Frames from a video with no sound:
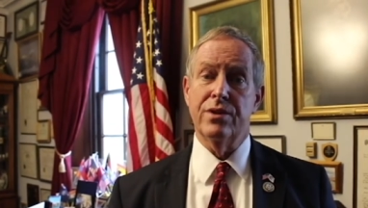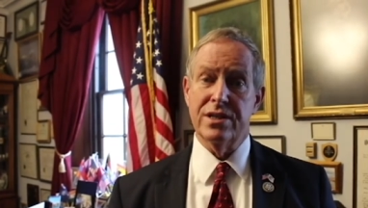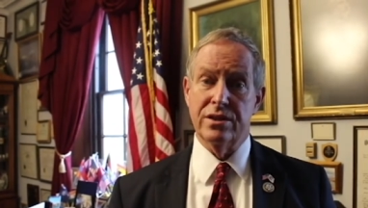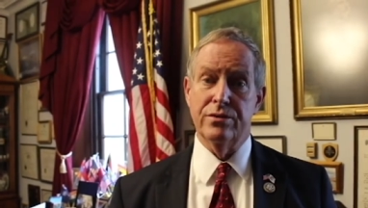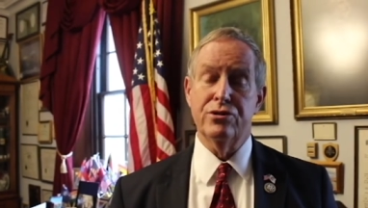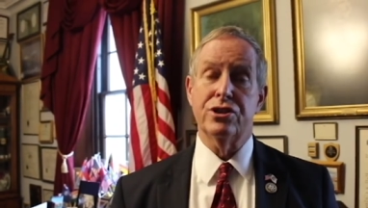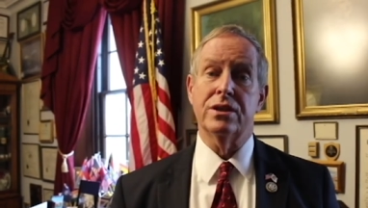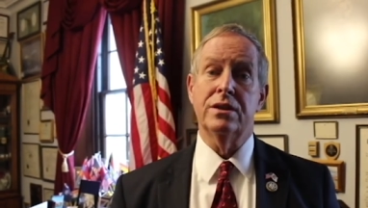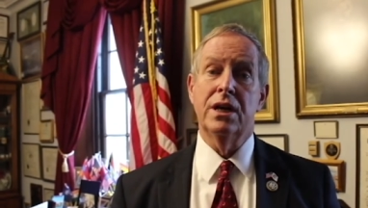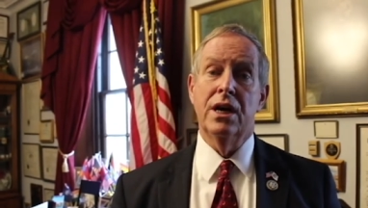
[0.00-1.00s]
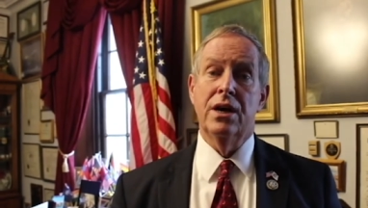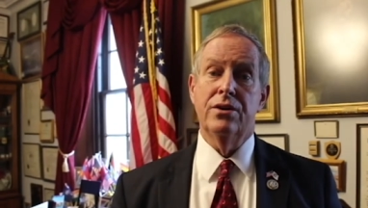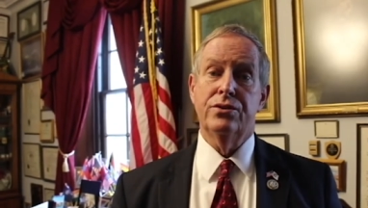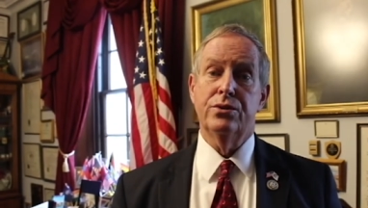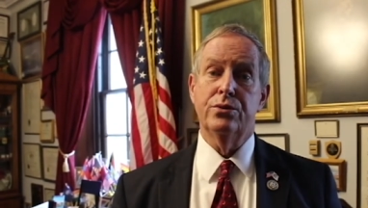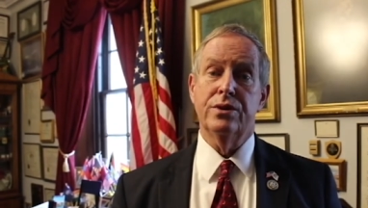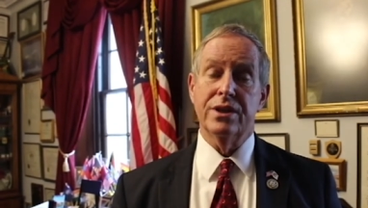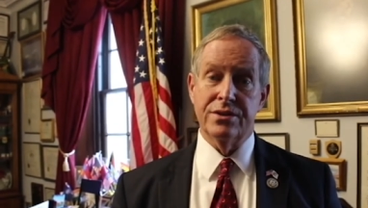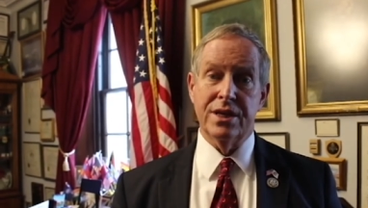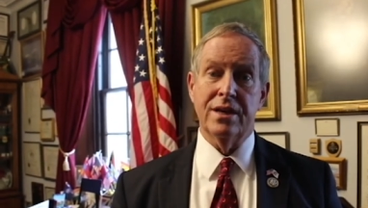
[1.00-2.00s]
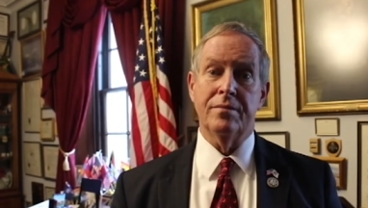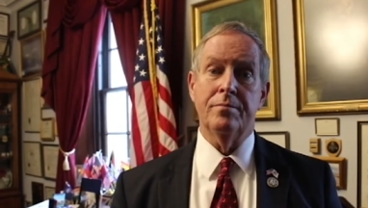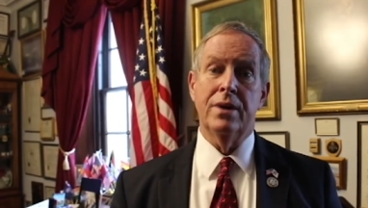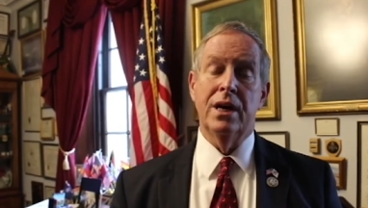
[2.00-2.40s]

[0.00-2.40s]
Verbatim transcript: a resolution to condemn